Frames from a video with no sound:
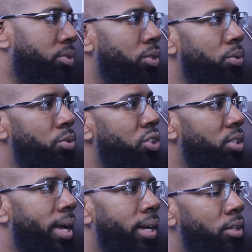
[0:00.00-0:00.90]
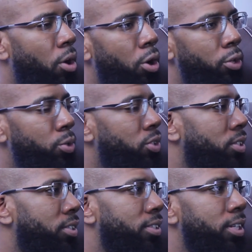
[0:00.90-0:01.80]
to just like all those
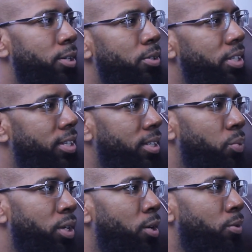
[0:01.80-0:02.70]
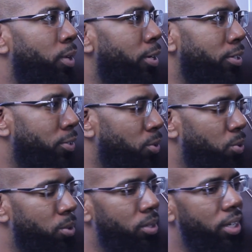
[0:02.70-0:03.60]
skill sets that we don't learn in
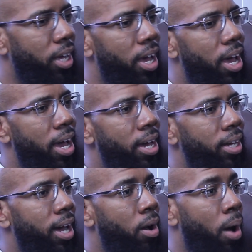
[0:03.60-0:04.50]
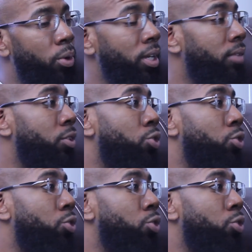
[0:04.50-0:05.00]
school. And I would love to